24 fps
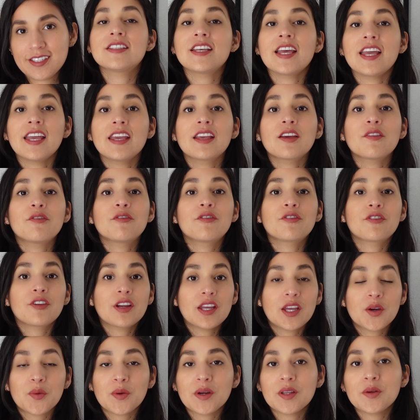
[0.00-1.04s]
Take
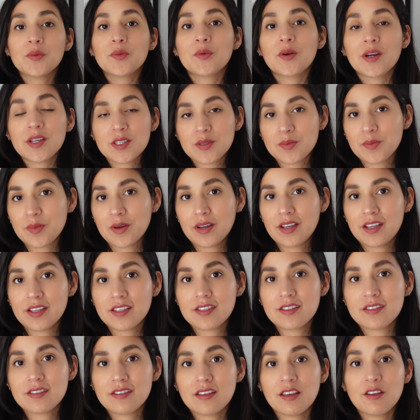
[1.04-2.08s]
frequent rest
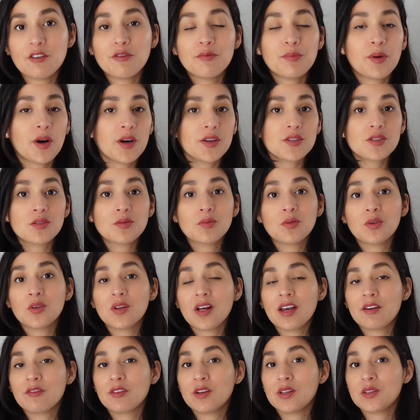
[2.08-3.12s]
breaks, if possible
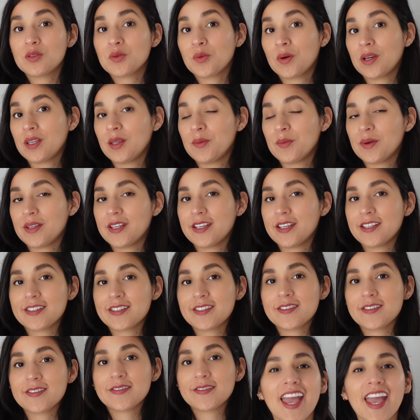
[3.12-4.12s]
every 20 minutes.